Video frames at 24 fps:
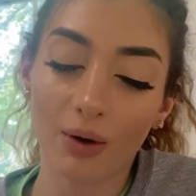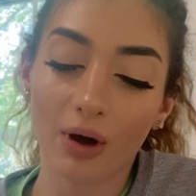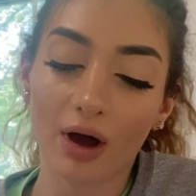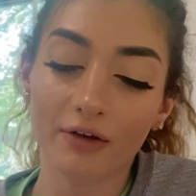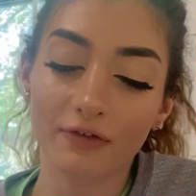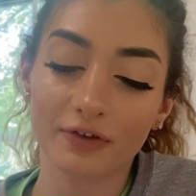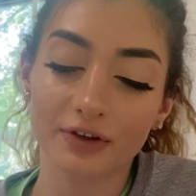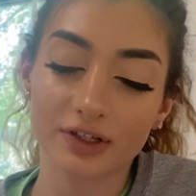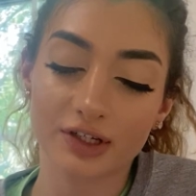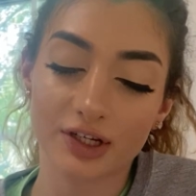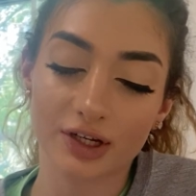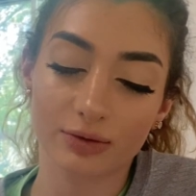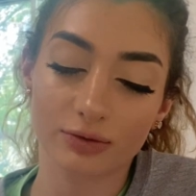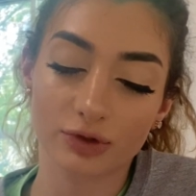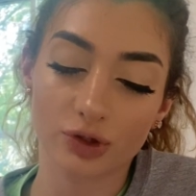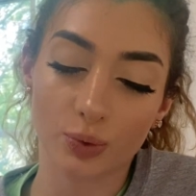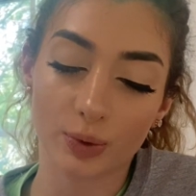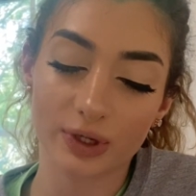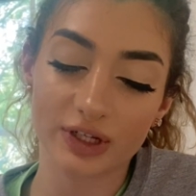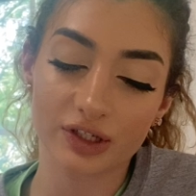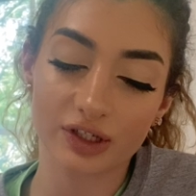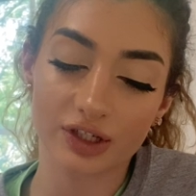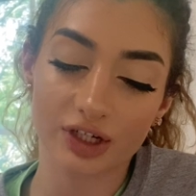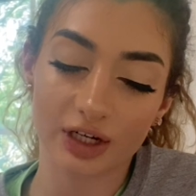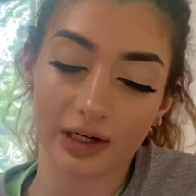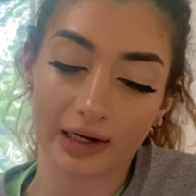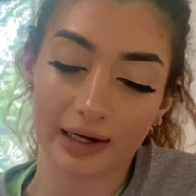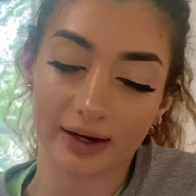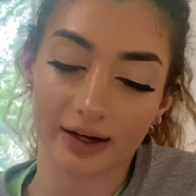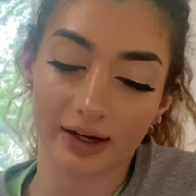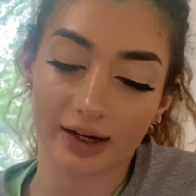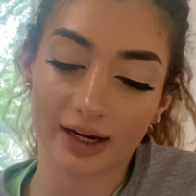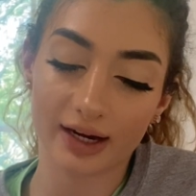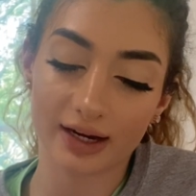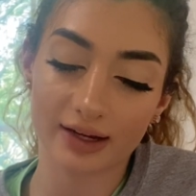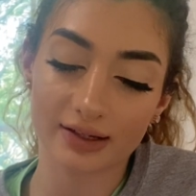often do you twist your
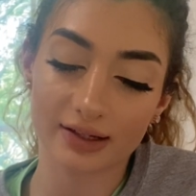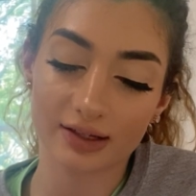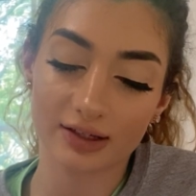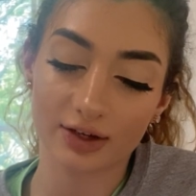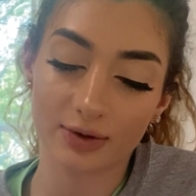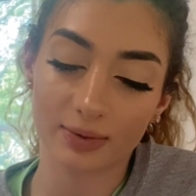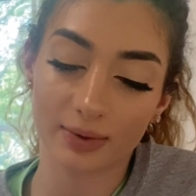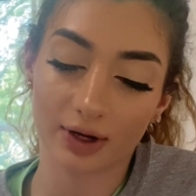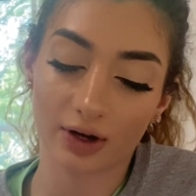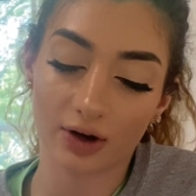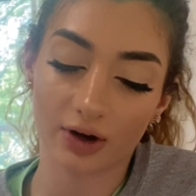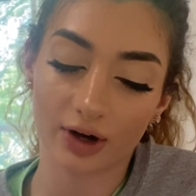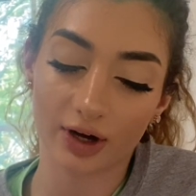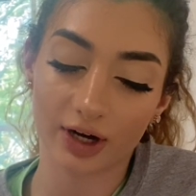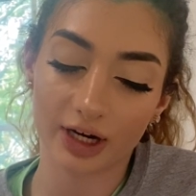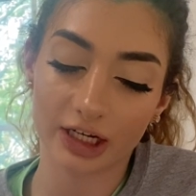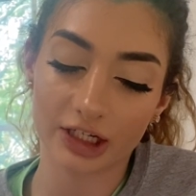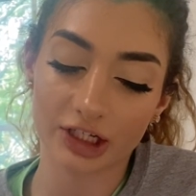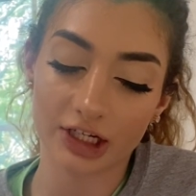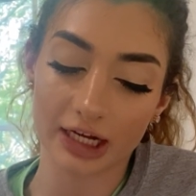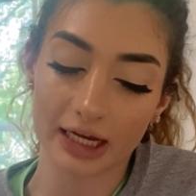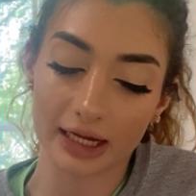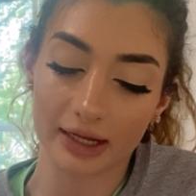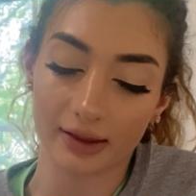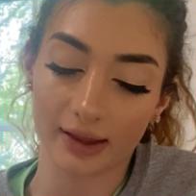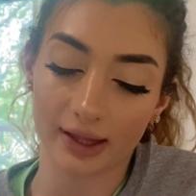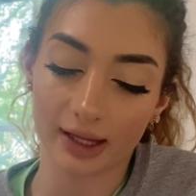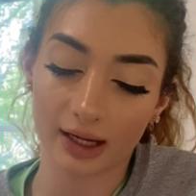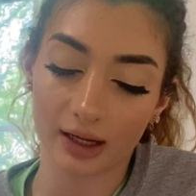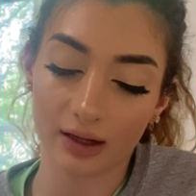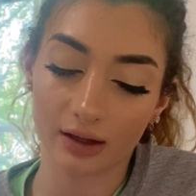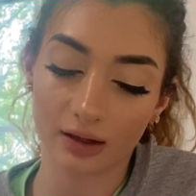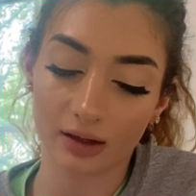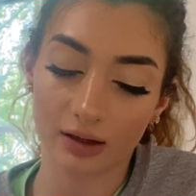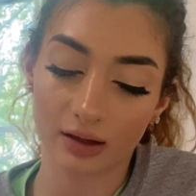earrings to encourage healing?